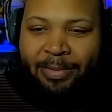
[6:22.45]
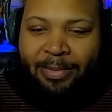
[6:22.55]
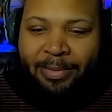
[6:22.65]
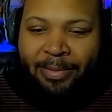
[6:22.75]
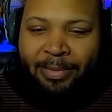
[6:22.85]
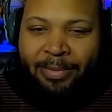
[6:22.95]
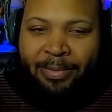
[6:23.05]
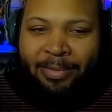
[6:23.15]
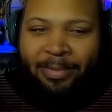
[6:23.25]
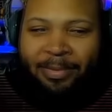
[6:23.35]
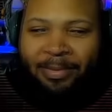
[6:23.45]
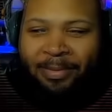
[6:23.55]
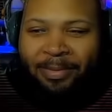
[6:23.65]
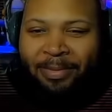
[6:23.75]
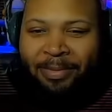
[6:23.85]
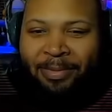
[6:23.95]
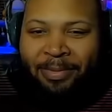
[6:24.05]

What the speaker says: (no one is talking)